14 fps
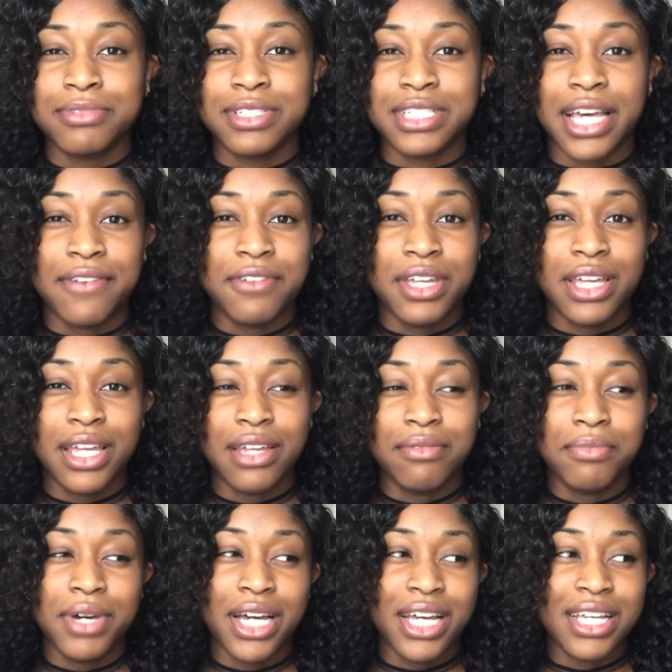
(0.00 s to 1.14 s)

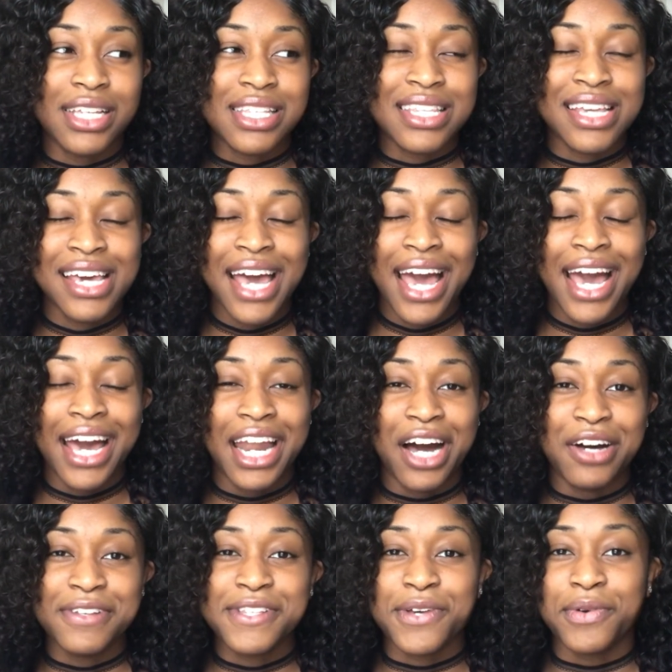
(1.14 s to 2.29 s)
7 months, and I
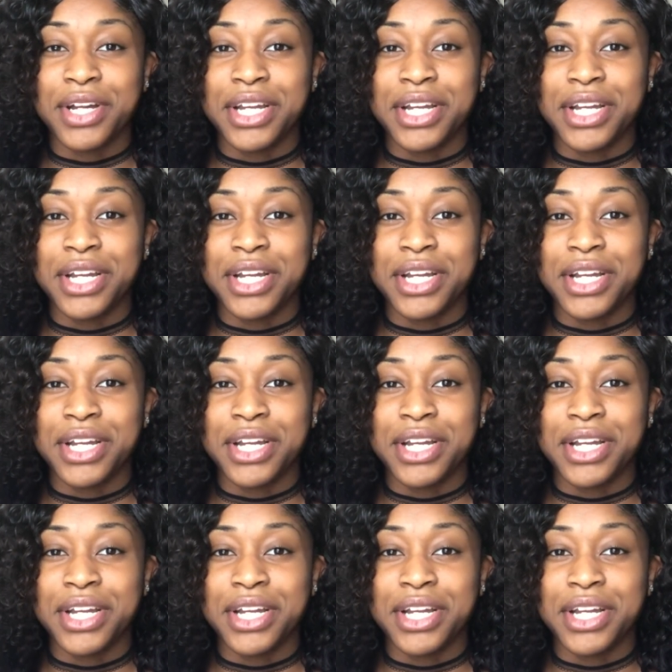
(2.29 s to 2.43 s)
also